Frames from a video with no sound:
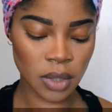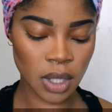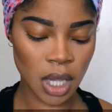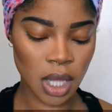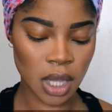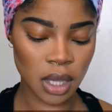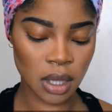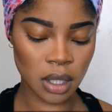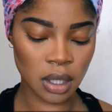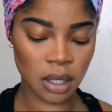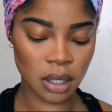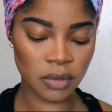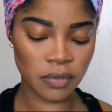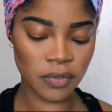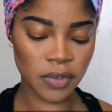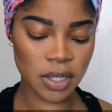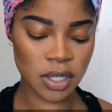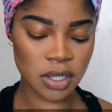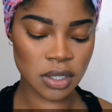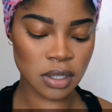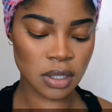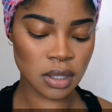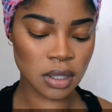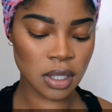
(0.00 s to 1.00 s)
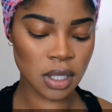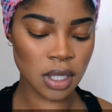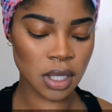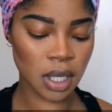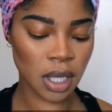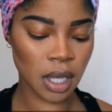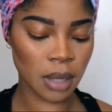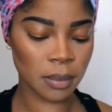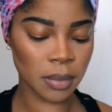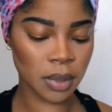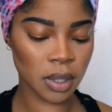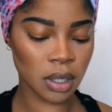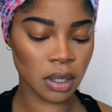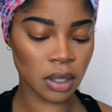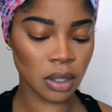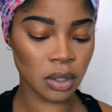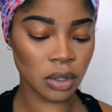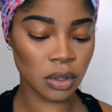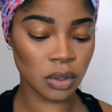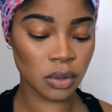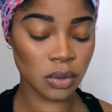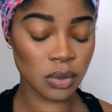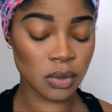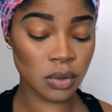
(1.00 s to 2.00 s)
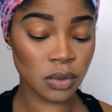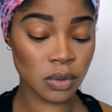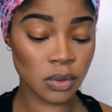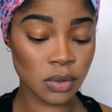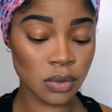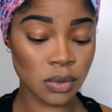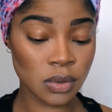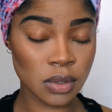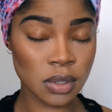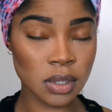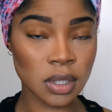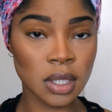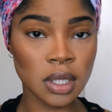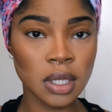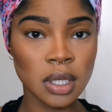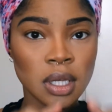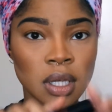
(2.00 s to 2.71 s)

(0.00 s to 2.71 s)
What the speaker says: And then to finish the look, I'm going to use